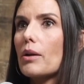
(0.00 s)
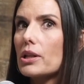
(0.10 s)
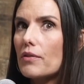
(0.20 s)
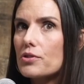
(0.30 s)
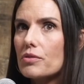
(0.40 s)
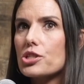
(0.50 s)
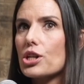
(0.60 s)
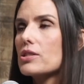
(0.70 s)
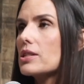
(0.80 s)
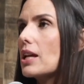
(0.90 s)
I would love to reach
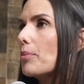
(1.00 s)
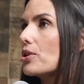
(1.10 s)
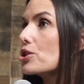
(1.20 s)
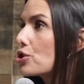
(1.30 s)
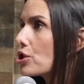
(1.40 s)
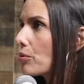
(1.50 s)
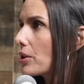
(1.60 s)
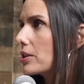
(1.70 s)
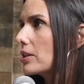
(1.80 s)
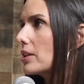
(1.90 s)
out to that person, do it.